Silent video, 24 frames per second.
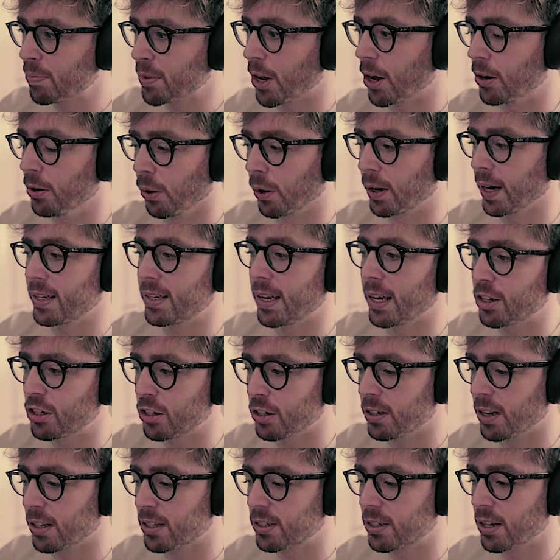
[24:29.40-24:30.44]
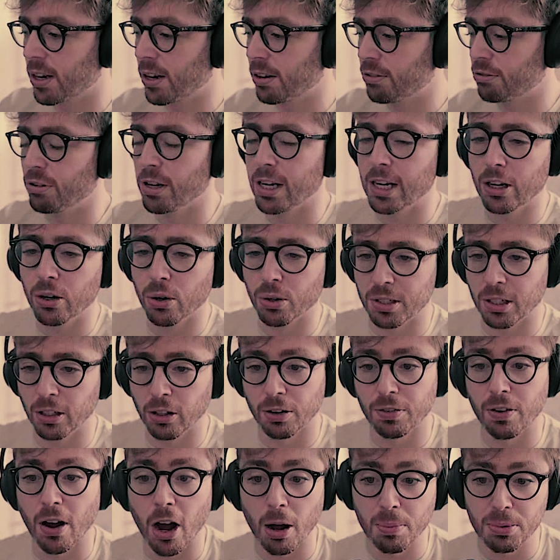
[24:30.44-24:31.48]
an organization that's really causing a lot
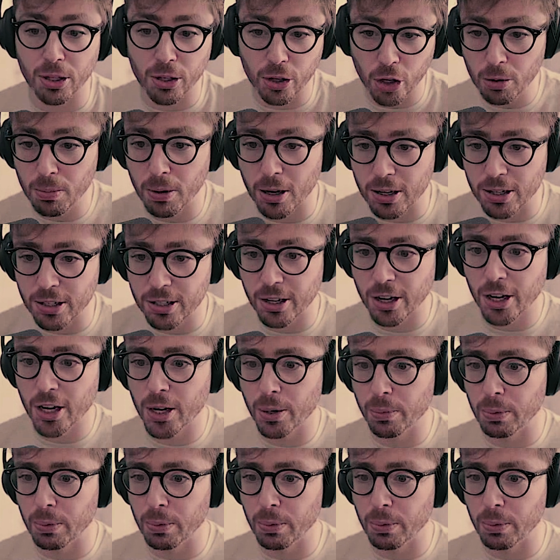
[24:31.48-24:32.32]
of harm to humans,